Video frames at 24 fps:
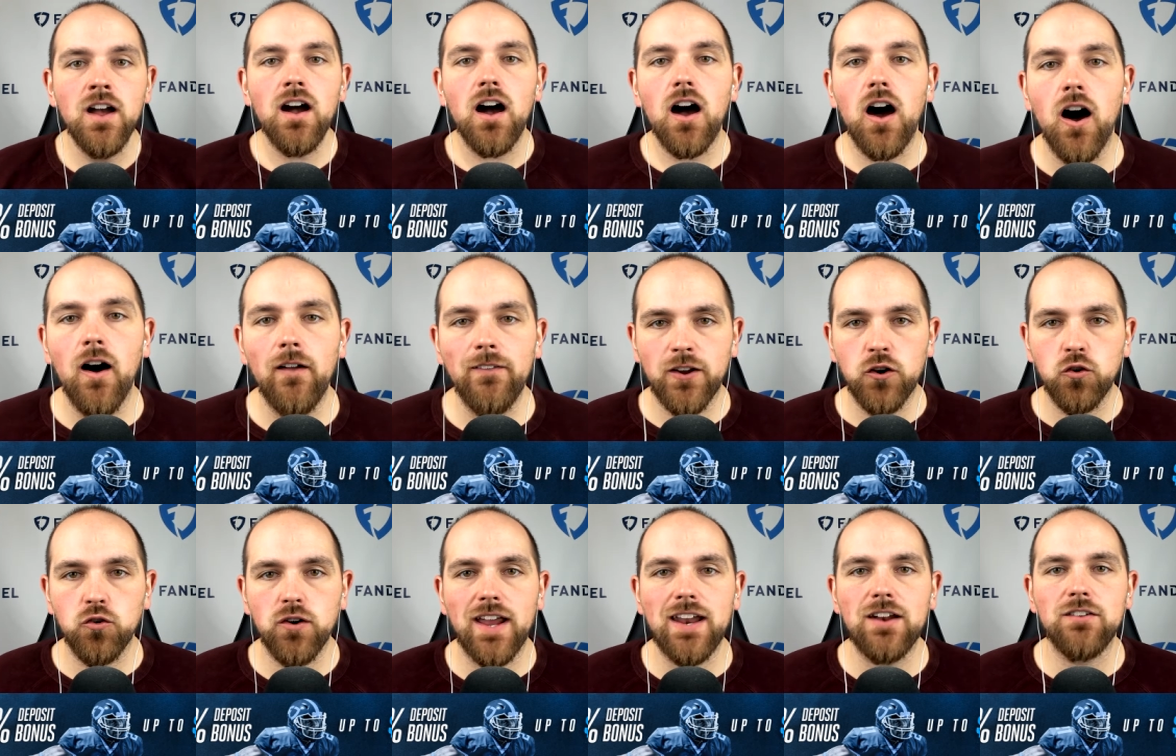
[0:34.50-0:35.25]
on the
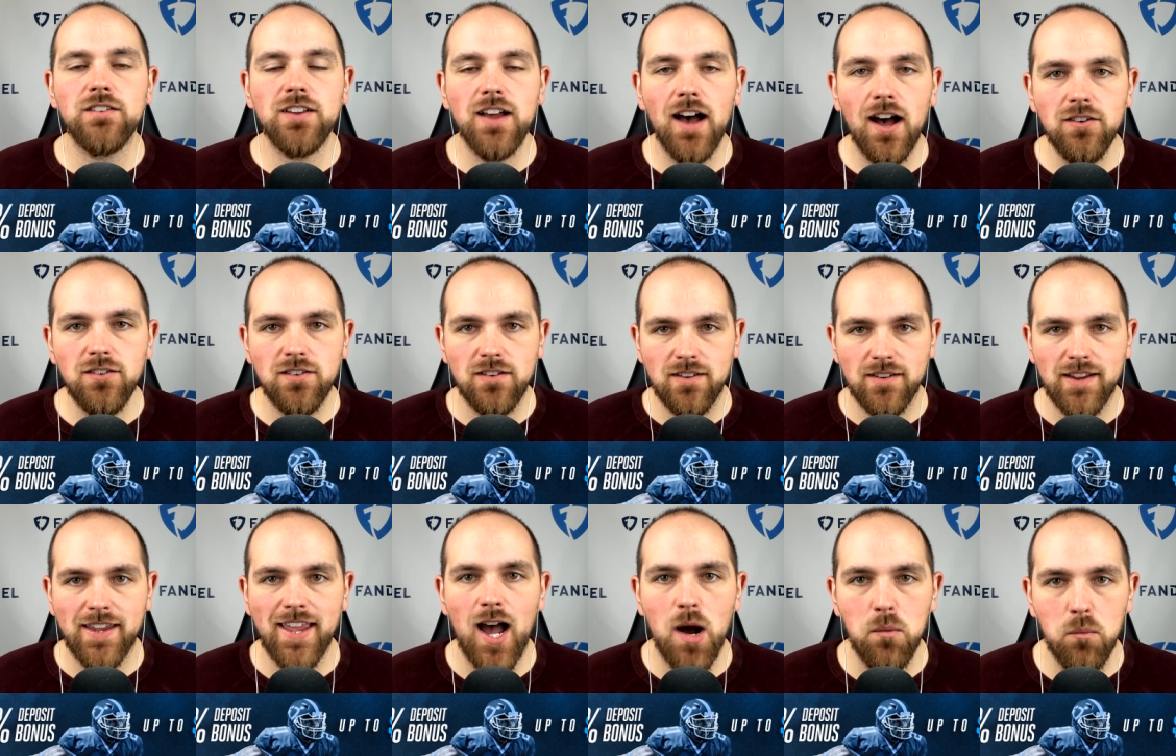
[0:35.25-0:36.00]
creative touches the
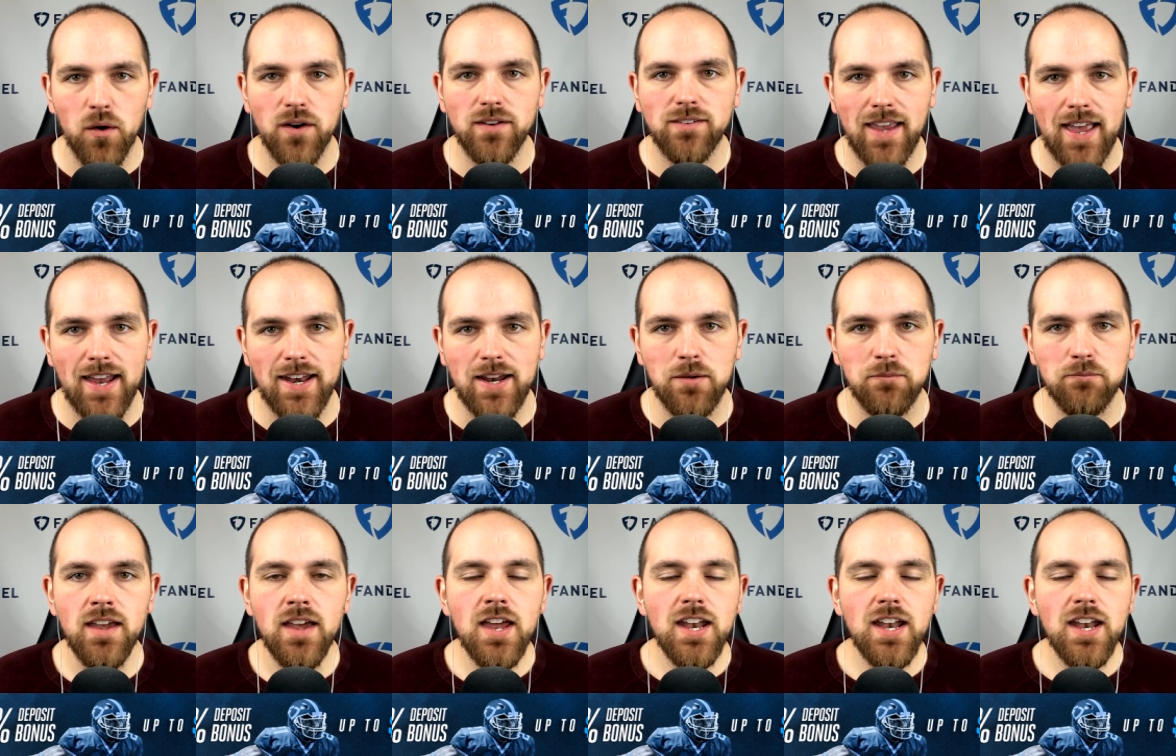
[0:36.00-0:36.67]
Cowboys get him.